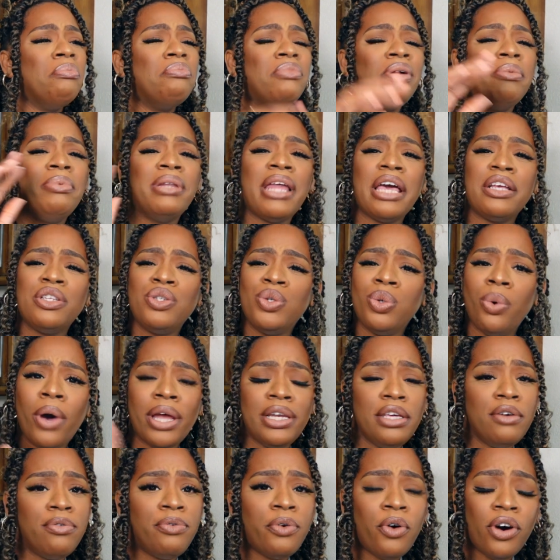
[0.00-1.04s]
maybe like
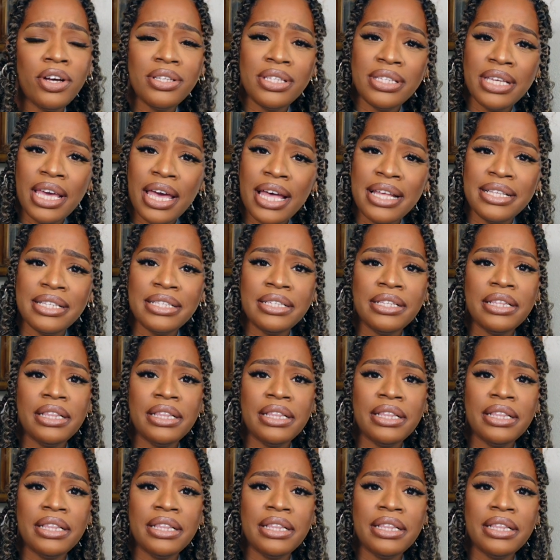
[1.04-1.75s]
24 years